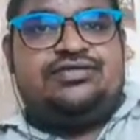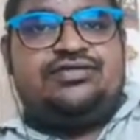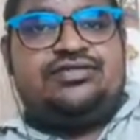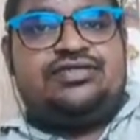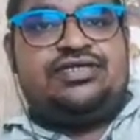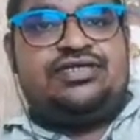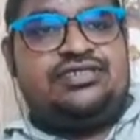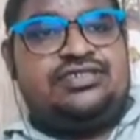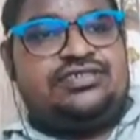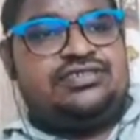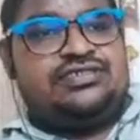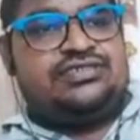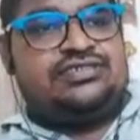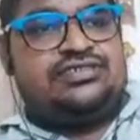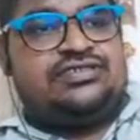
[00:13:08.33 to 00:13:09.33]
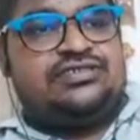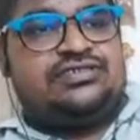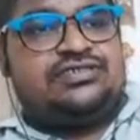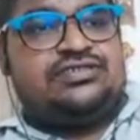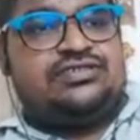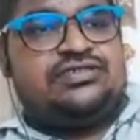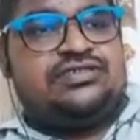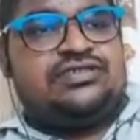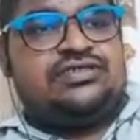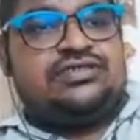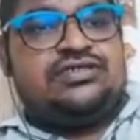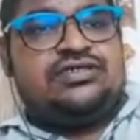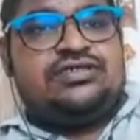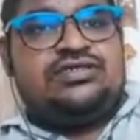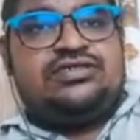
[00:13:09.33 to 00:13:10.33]
That is
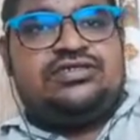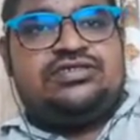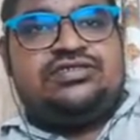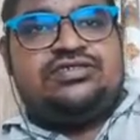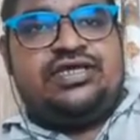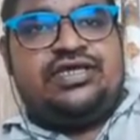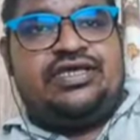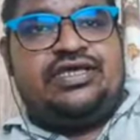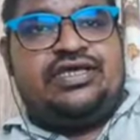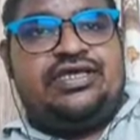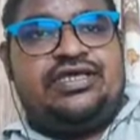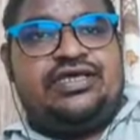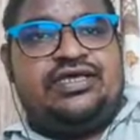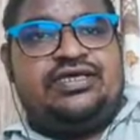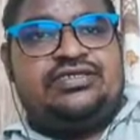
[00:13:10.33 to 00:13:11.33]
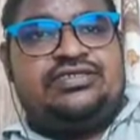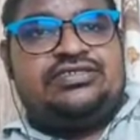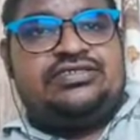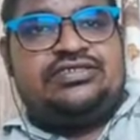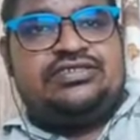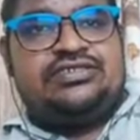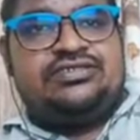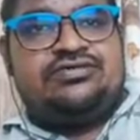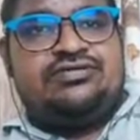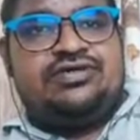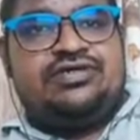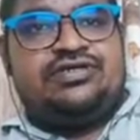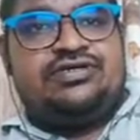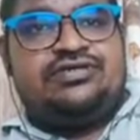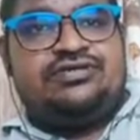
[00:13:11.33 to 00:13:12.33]
psi A is
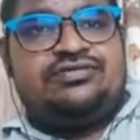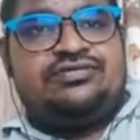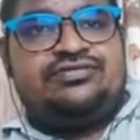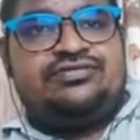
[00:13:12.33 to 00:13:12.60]
equal to